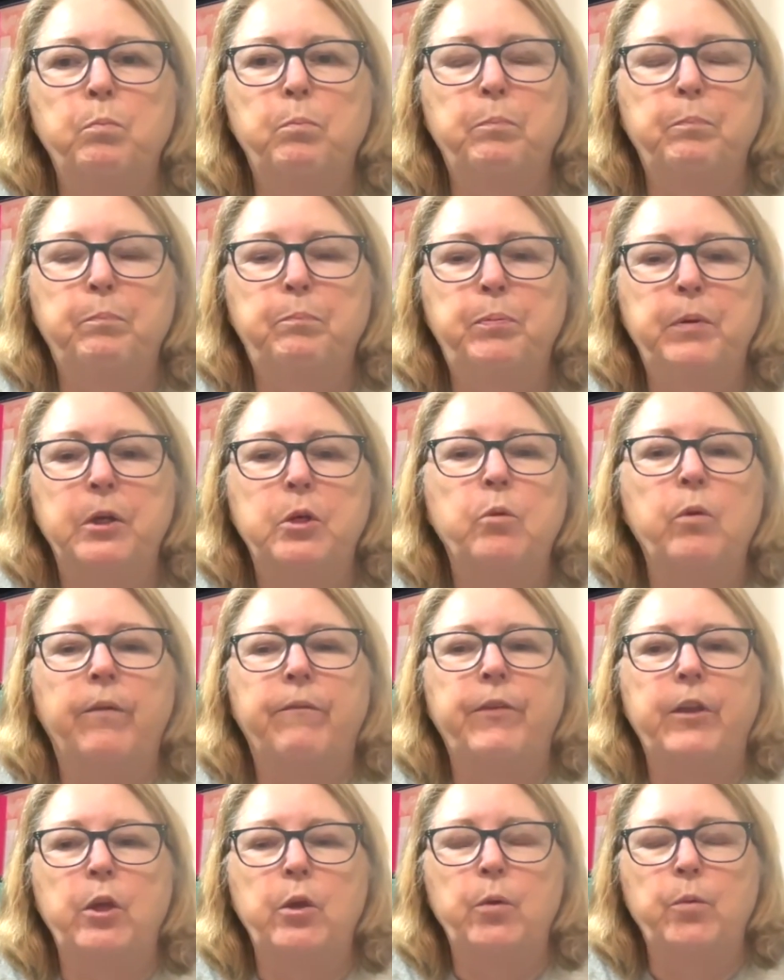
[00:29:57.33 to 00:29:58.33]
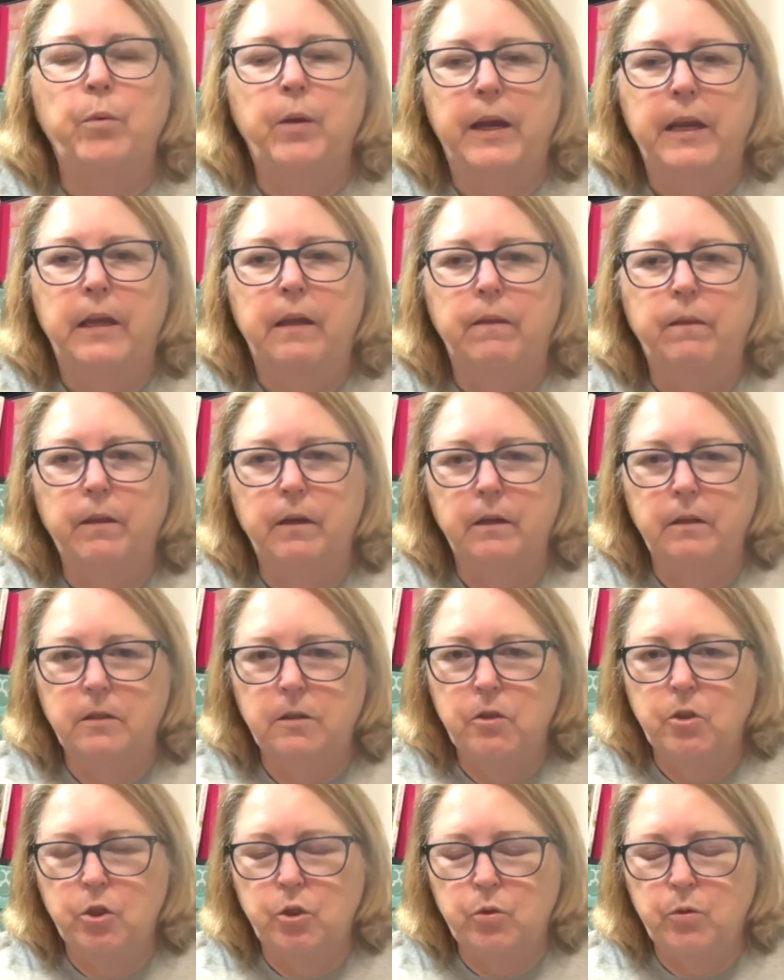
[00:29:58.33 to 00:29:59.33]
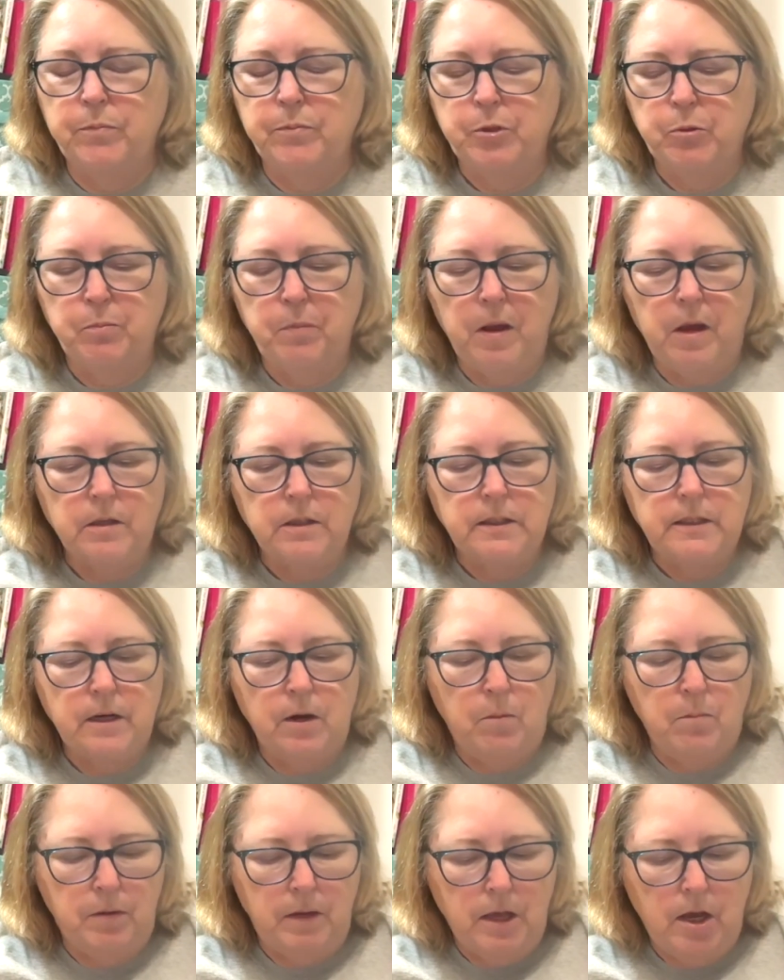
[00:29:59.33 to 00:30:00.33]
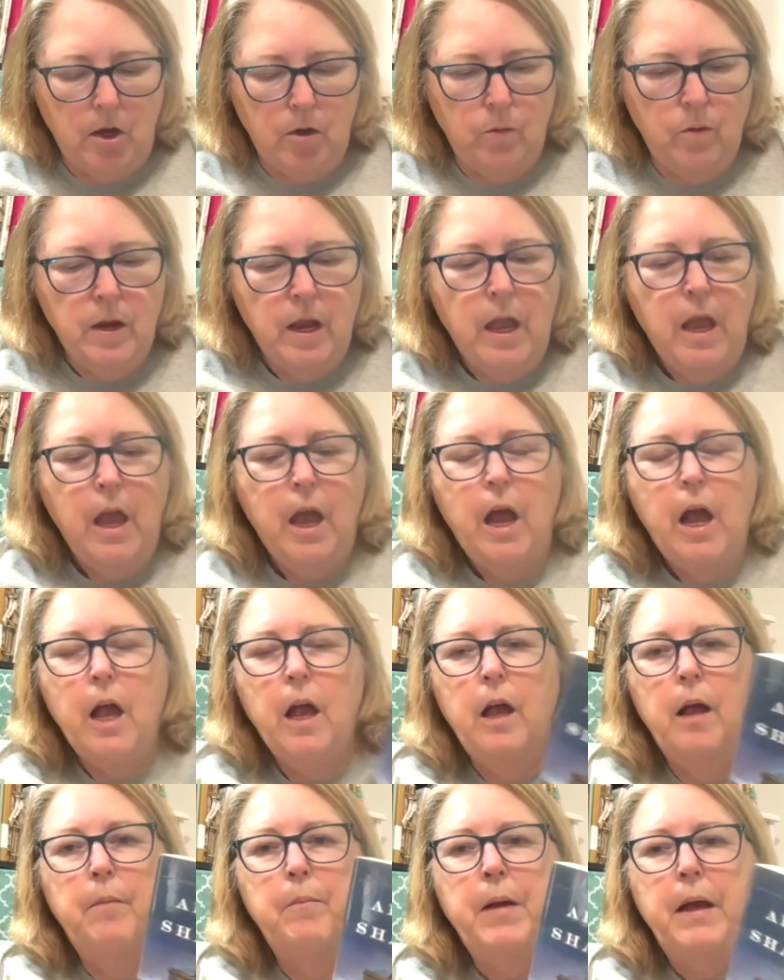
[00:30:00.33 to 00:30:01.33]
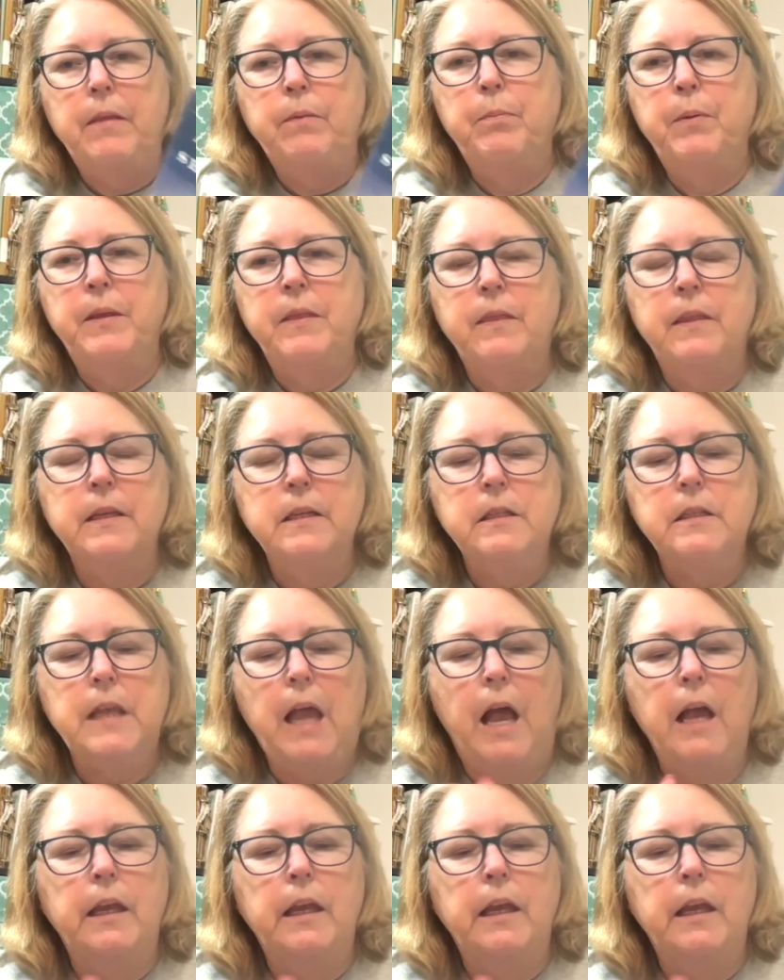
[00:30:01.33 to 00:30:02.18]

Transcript: book review in the description box down below. But this,